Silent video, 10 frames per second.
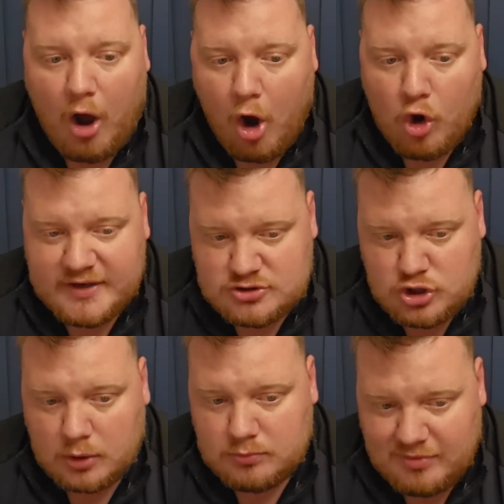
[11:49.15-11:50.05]
I
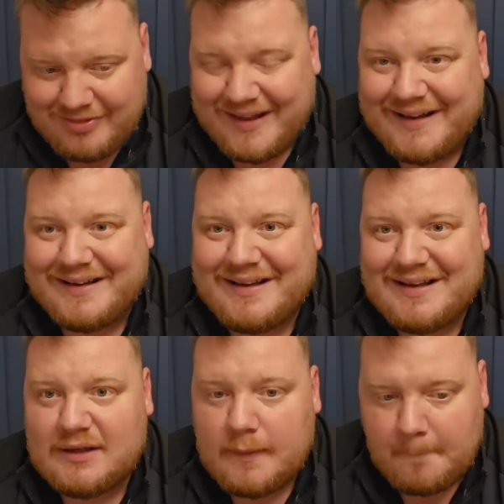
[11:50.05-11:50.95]
don't think
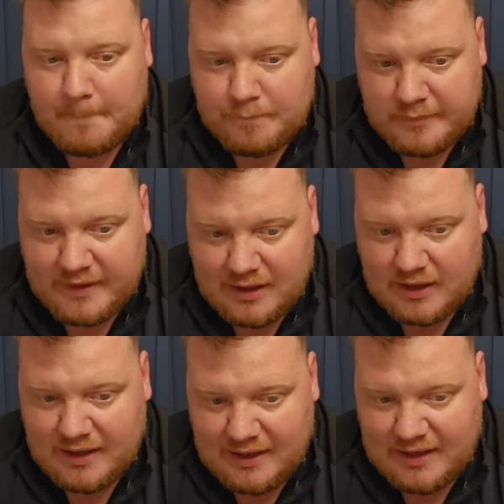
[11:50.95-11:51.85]

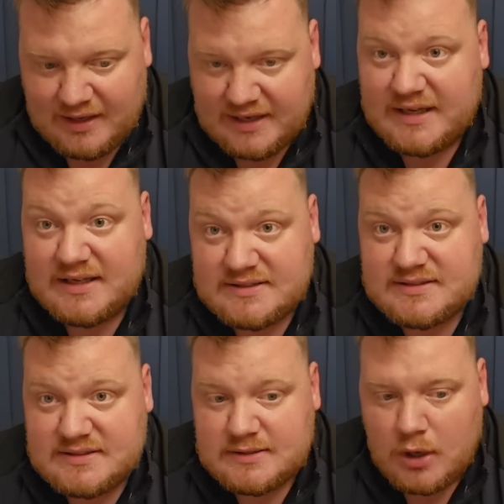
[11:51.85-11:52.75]

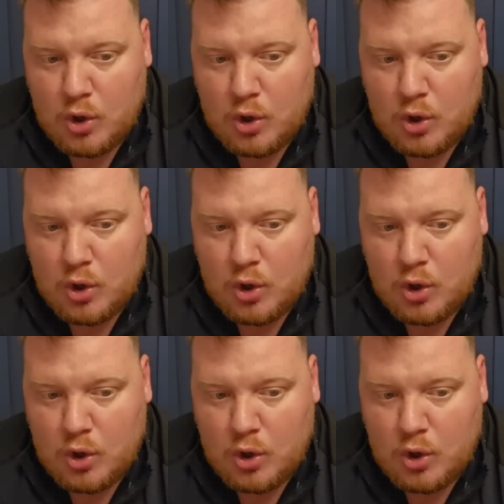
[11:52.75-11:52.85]
Leeds